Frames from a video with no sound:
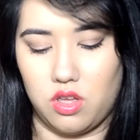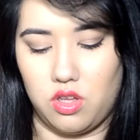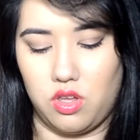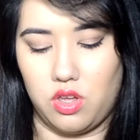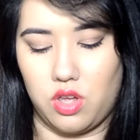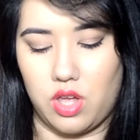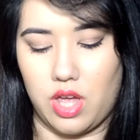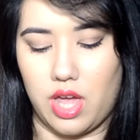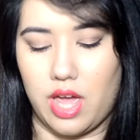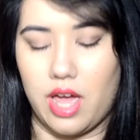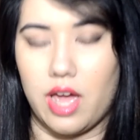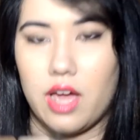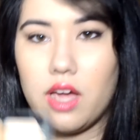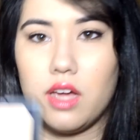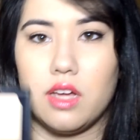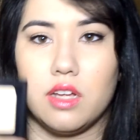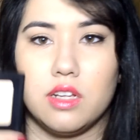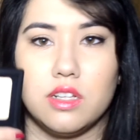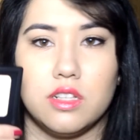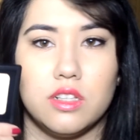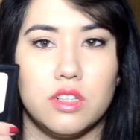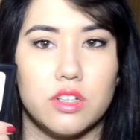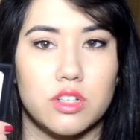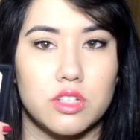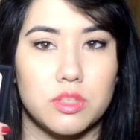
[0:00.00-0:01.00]
You get,
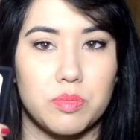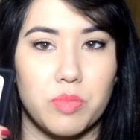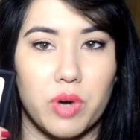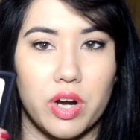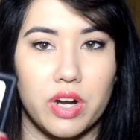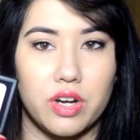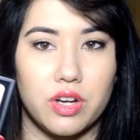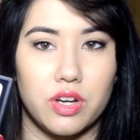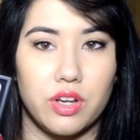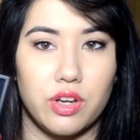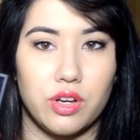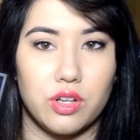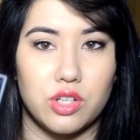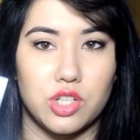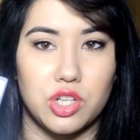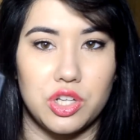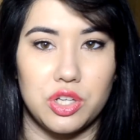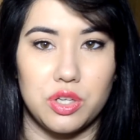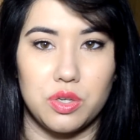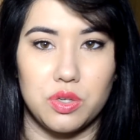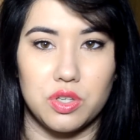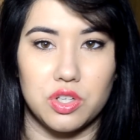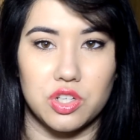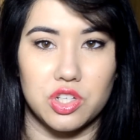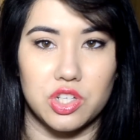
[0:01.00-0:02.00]
looks brand new,
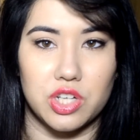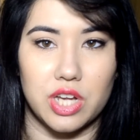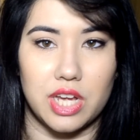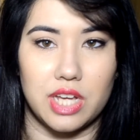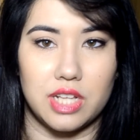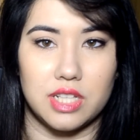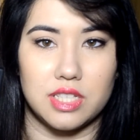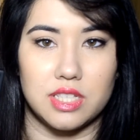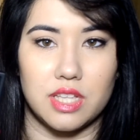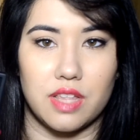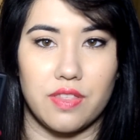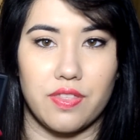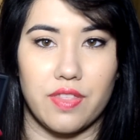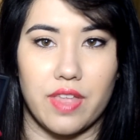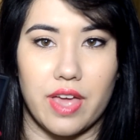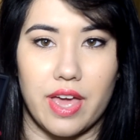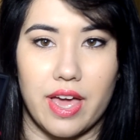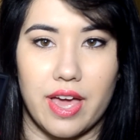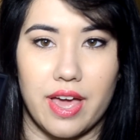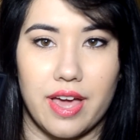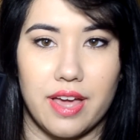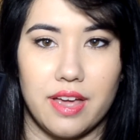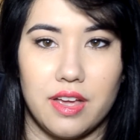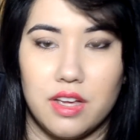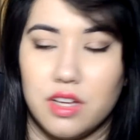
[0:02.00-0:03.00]
two shades in
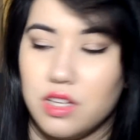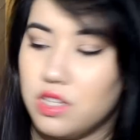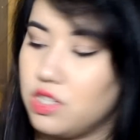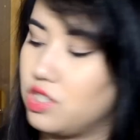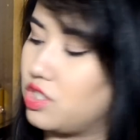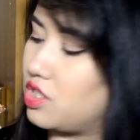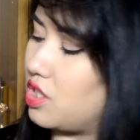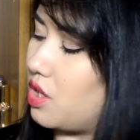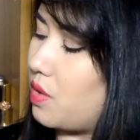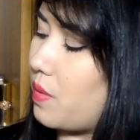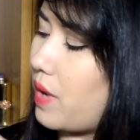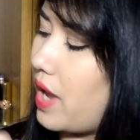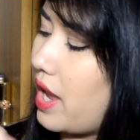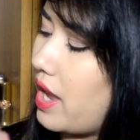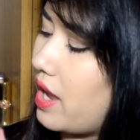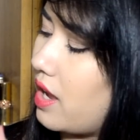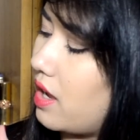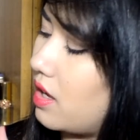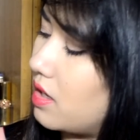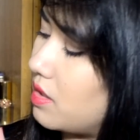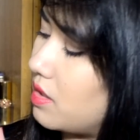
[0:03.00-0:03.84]
there, so a